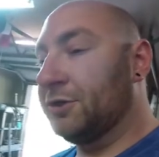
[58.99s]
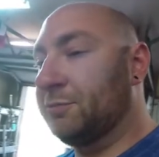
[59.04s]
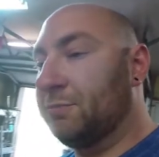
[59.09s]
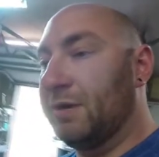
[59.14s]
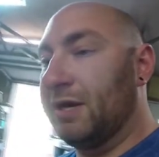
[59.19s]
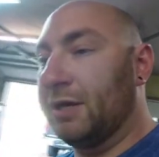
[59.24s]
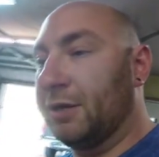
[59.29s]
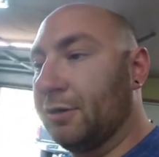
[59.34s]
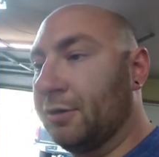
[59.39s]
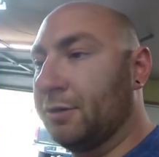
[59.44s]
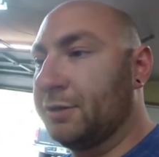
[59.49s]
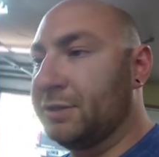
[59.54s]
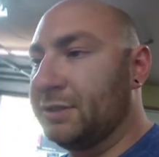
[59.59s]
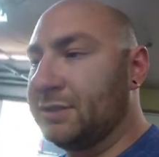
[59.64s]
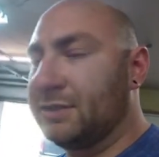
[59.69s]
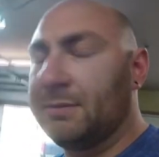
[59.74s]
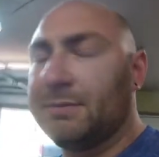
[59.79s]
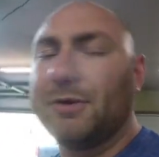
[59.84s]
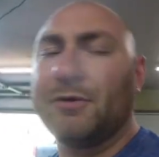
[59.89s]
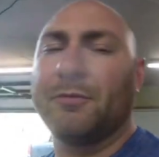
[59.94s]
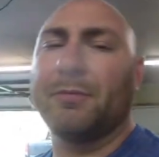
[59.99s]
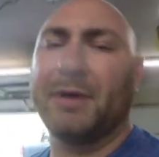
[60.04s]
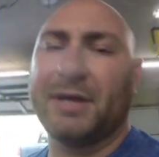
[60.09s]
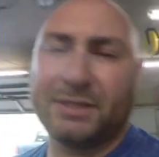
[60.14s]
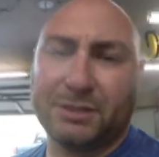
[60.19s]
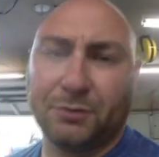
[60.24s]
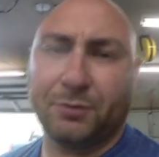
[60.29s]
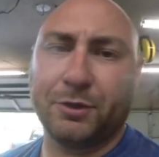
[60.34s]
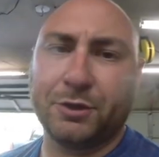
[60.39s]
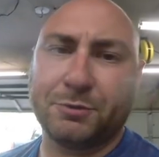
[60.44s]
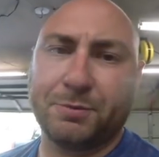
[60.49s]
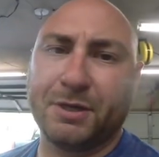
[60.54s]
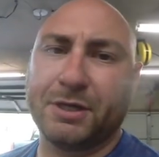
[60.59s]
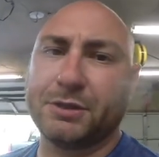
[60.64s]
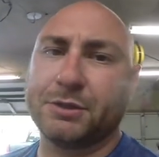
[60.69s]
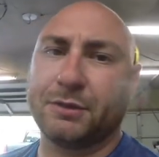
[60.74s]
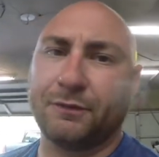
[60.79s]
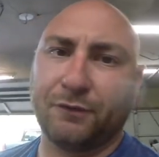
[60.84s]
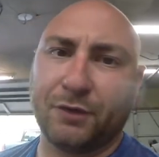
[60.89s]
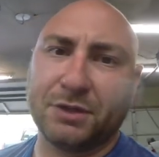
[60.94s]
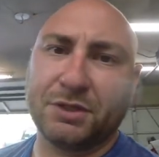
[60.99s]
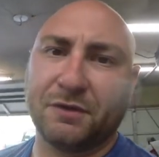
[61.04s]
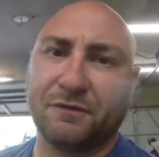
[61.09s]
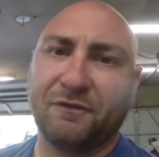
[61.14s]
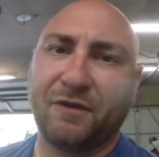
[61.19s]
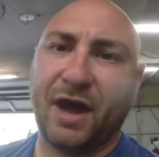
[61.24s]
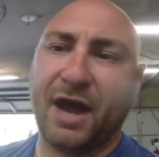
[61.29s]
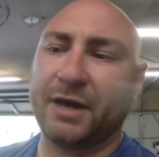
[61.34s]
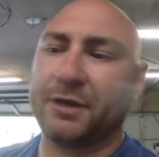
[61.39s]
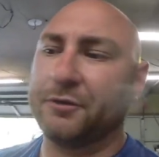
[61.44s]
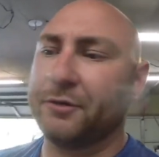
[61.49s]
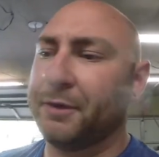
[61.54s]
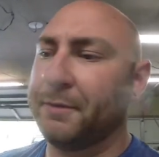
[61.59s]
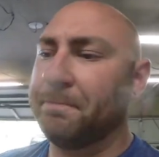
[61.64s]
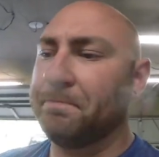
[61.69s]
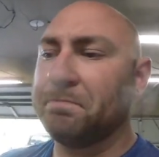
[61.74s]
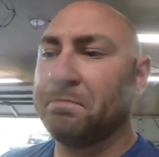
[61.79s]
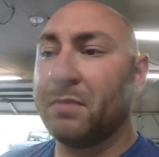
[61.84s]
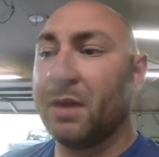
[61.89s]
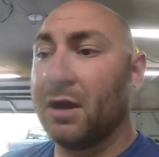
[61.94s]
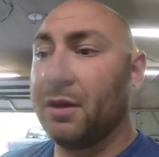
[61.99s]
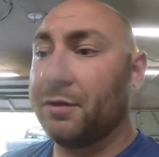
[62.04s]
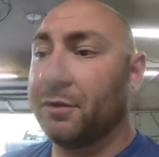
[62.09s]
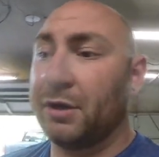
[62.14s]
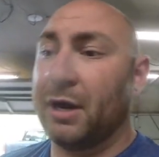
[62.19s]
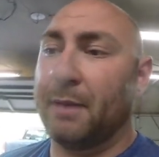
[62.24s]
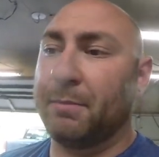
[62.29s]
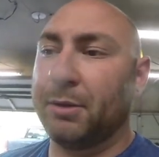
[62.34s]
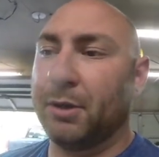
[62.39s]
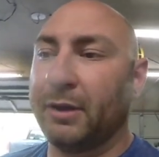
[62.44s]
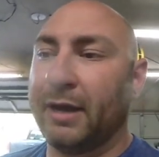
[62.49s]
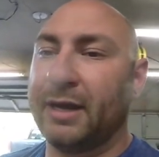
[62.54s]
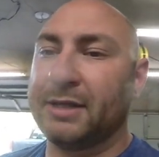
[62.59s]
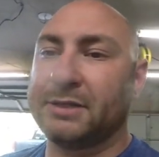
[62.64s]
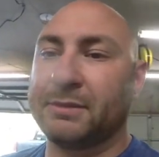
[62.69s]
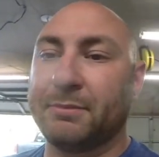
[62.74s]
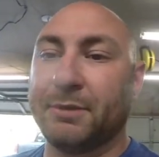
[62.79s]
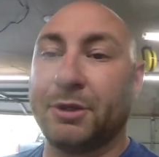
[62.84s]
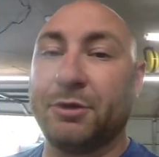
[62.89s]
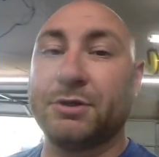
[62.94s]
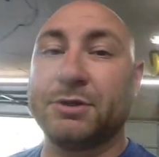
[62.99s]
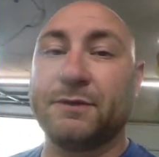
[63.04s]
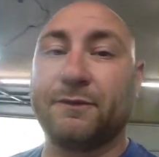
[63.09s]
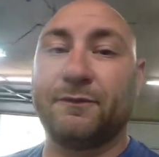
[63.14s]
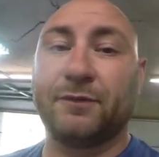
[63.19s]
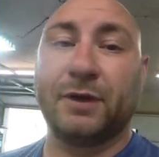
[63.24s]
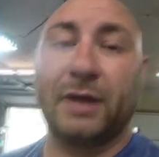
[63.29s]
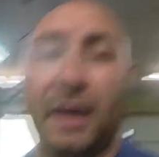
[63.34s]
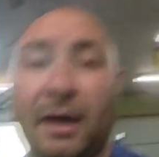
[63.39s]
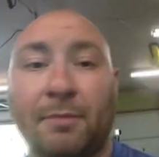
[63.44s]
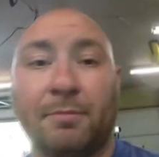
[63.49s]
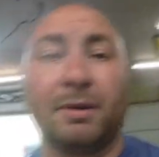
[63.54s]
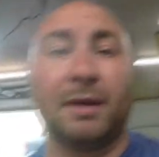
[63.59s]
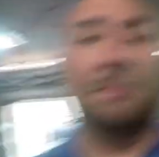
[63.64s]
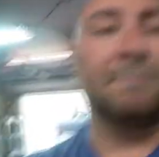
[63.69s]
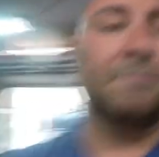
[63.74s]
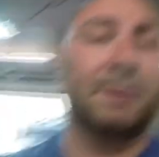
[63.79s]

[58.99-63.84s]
speakers. If somebody replaced the rear speakers, the fronts are factory. They're not blown out, so I'm going to use them for now, but I'm